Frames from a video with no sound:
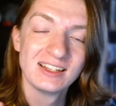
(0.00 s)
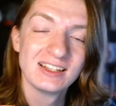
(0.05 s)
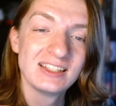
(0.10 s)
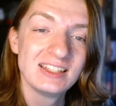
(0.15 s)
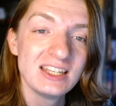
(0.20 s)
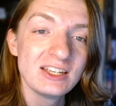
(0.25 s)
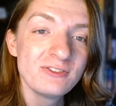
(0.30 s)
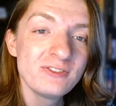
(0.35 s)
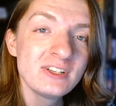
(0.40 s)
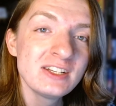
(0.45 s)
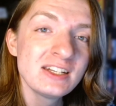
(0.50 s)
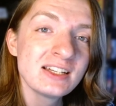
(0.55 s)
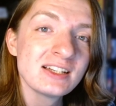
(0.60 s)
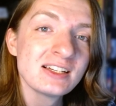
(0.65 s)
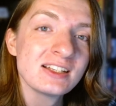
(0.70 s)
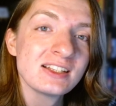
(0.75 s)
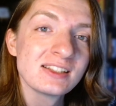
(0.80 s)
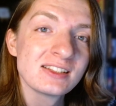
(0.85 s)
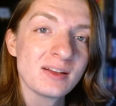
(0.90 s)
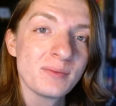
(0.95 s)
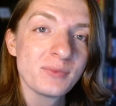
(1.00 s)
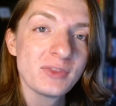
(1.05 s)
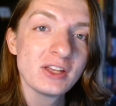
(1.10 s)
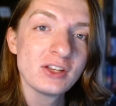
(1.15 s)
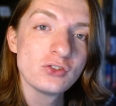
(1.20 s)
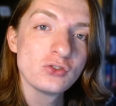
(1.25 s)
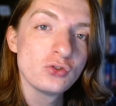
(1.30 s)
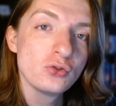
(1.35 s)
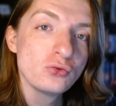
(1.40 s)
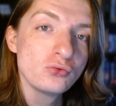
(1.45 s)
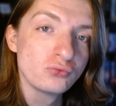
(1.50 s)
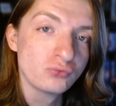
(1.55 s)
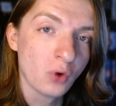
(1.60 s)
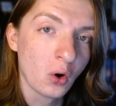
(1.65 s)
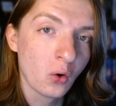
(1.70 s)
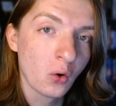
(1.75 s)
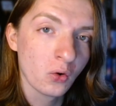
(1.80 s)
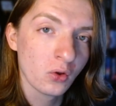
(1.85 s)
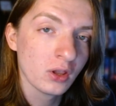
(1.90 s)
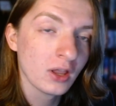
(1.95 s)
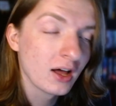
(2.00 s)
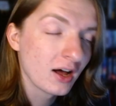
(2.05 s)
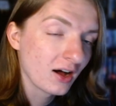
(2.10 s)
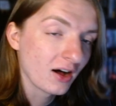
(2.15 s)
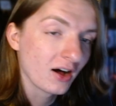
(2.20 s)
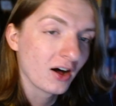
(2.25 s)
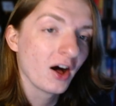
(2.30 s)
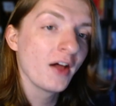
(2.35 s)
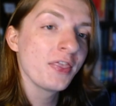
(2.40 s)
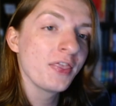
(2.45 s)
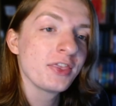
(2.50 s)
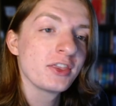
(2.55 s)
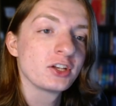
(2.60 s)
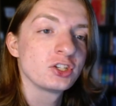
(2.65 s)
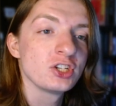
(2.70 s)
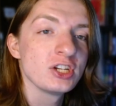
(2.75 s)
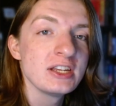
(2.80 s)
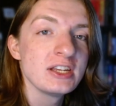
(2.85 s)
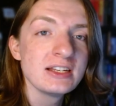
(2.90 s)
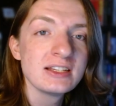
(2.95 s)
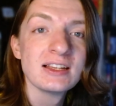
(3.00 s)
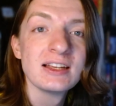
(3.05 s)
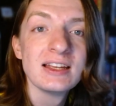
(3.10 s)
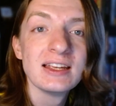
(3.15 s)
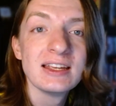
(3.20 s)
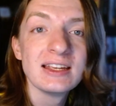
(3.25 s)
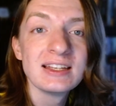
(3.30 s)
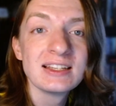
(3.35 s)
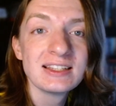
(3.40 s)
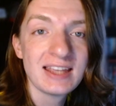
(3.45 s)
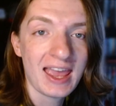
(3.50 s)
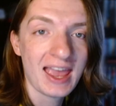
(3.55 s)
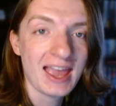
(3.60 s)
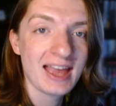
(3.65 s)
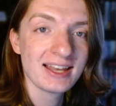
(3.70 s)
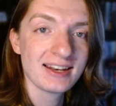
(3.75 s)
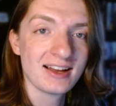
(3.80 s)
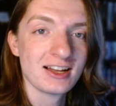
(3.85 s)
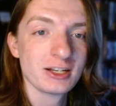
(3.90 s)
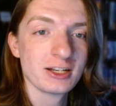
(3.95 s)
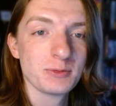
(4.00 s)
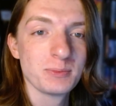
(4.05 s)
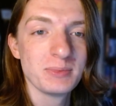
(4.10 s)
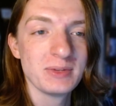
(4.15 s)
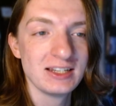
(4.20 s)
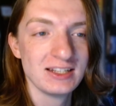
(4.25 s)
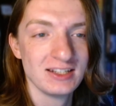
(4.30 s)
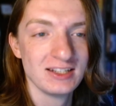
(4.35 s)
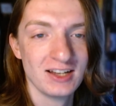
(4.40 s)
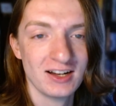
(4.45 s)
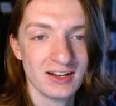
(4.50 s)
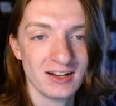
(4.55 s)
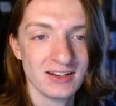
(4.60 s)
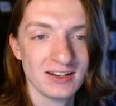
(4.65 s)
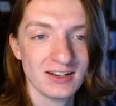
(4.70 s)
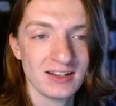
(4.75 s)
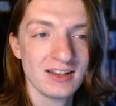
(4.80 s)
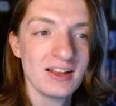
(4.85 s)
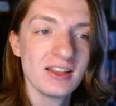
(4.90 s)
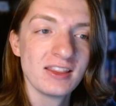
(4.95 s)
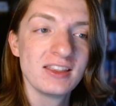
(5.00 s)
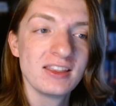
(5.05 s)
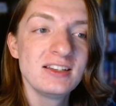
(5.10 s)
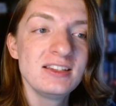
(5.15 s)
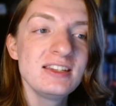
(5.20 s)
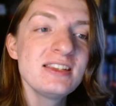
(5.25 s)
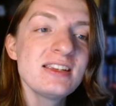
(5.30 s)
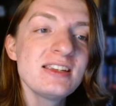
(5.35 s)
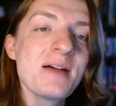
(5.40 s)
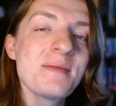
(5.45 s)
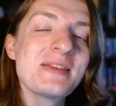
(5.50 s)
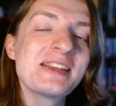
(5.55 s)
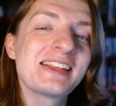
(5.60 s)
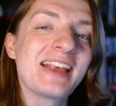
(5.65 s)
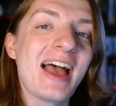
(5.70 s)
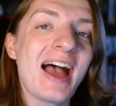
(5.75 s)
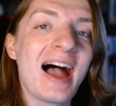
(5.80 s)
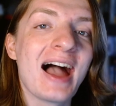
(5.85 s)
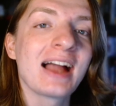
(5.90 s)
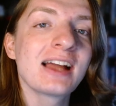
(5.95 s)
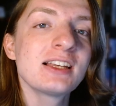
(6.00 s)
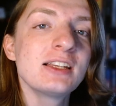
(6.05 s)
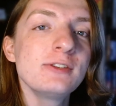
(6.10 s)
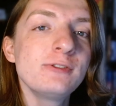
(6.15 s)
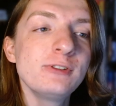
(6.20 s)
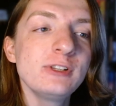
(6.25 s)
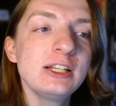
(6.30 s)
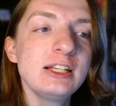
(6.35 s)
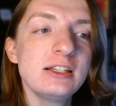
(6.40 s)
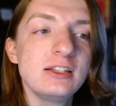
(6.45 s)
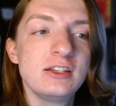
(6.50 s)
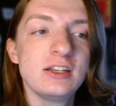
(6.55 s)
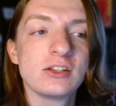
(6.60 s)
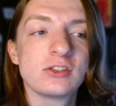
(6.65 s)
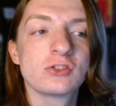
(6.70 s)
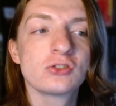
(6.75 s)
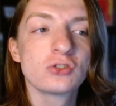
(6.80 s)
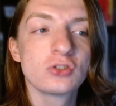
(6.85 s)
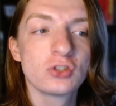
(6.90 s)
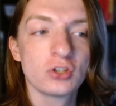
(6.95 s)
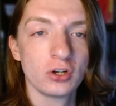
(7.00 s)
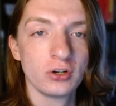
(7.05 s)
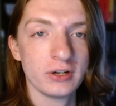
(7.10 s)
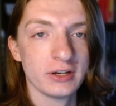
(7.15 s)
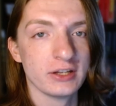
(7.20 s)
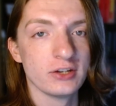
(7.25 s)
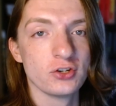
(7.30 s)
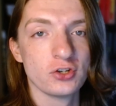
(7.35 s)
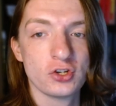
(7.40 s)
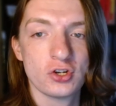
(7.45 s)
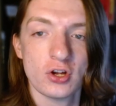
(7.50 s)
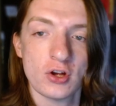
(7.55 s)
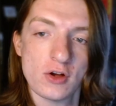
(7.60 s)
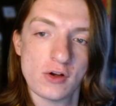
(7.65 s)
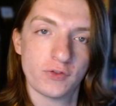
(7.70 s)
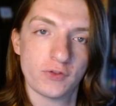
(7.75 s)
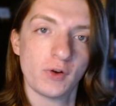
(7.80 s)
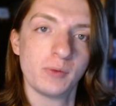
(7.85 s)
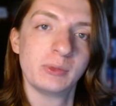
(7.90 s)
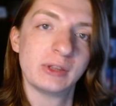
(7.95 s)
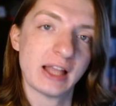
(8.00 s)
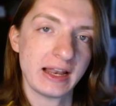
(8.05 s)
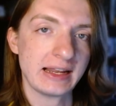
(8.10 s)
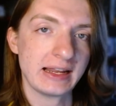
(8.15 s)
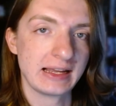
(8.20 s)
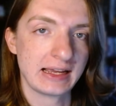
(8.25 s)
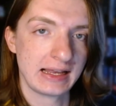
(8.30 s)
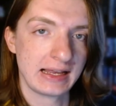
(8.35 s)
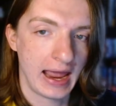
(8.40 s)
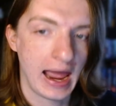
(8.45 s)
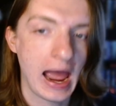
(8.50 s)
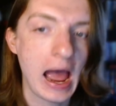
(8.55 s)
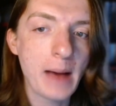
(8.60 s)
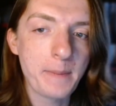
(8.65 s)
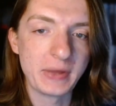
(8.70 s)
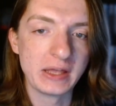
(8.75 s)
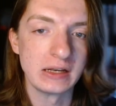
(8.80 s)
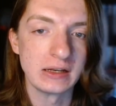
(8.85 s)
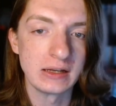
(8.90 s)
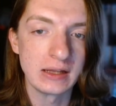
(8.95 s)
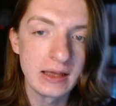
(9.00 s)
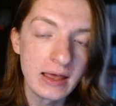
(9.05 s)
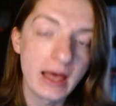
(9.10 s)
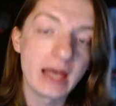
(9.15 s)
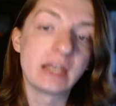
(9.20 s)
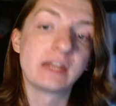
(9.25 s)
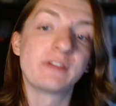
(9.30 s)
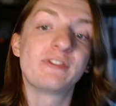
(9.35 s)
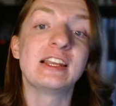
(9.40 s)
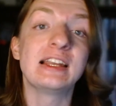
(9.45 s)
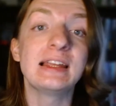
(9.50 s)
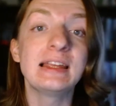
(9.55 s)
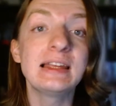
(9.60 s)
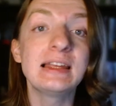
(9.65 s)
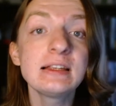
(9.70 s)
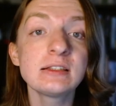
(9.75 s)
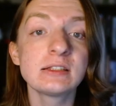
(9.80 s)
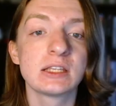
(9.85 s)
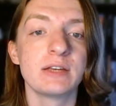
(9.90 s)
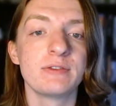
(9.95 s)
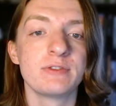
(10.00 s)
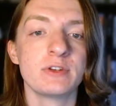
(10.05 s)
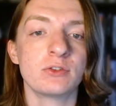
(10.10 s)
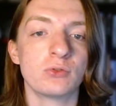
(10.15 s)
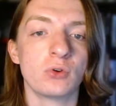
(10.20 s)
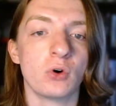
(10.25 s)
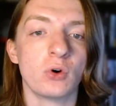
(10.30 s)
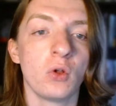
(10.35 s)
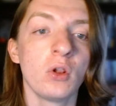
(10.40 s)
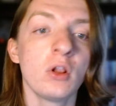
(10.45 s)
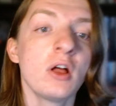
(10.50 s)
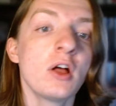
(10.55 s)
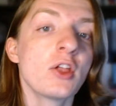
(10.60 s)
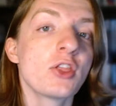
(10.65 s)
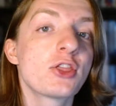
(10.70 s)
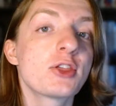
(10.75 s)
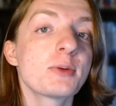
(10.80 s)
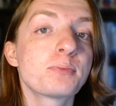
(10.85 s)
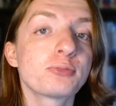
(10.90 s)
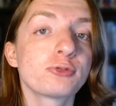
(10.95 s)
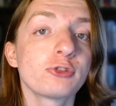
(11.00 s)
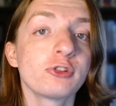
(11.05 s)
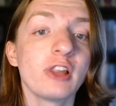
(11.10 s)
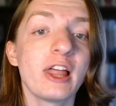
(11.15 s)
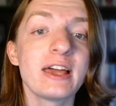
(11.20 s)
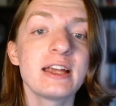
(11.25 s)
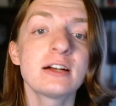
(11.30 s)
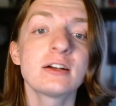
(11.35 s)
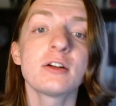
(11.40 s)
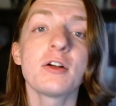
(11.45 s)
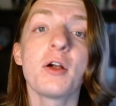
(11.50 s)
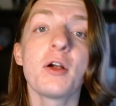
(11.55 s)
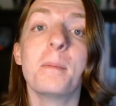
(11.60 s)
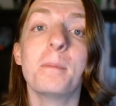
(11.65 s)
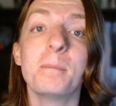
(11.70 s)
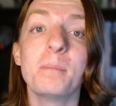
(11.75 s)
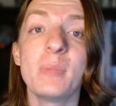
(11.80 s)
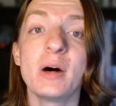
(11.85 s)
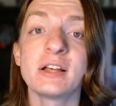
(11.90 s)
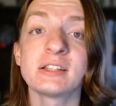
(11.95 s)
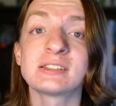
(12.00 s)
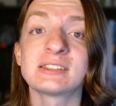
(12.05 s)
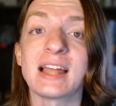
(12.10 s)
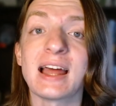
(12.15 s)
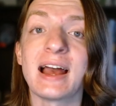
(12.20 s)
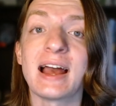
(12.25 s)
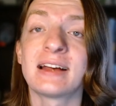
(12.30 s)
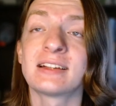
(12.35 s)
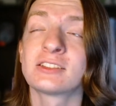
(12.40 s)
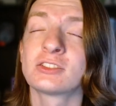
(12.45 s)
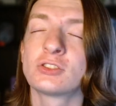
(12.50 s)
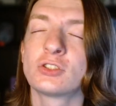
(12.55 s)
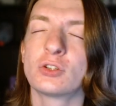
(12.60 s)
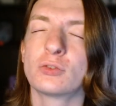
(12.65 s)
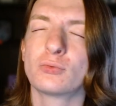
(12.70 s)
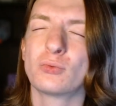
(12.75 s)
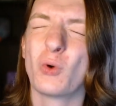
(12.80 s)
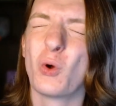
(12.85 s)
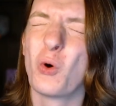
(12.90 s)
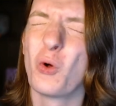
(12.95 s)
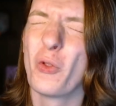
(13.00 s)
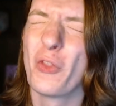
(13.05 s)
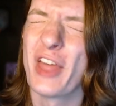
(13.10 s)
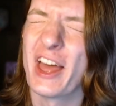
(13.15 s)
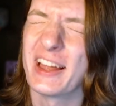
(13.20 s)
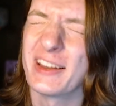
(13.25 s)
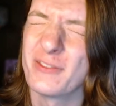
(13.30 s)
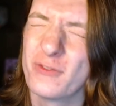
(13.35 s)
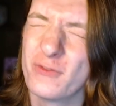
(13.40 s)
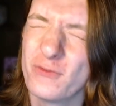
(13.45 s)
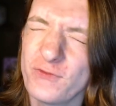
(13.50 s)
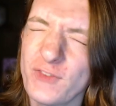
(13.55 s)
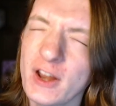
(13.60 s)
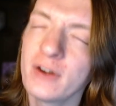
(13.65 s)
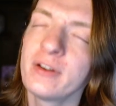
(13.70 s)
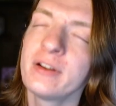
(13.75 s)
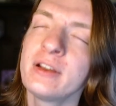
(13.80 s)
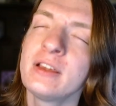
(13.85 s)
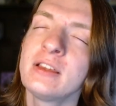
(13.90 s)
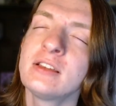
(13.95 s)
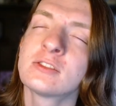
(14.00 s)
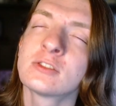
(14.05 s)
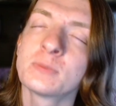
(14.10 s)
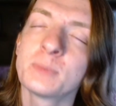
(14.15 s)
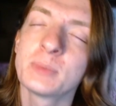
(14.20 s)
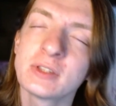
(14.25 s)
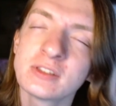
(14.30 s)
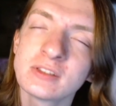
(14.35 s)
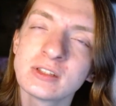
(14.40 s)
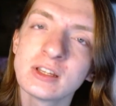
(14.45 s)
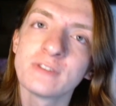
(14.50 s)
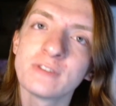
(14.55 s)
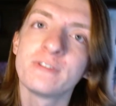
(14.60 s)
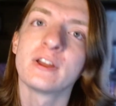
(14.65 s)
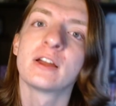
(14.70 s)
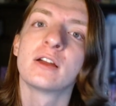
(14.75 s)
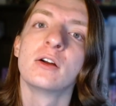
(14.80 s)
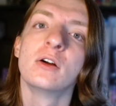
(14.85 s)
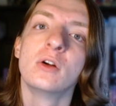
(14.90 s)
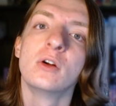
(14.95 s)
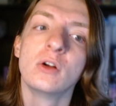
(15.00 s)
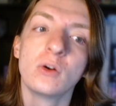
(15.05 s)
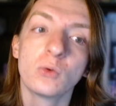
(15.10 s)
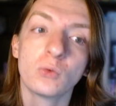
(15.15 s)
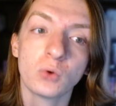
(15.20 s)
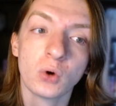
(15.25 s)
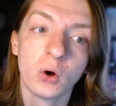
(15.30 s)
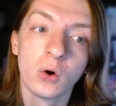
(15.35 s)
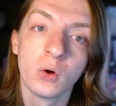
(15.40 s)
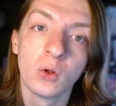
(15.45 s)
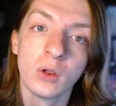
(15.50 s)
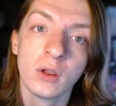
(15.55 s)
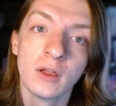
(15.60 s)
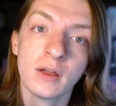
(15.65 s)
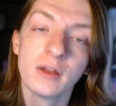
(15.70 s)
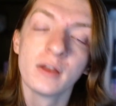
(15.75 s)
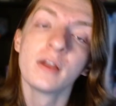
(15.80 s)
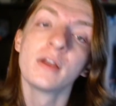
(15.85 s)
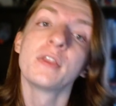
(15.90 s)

given something to roll on the sheet, it cannot be done. The D M is actively discouraged from letting it happen, and if it is given a roll, the player must ask to roll that very specific roll.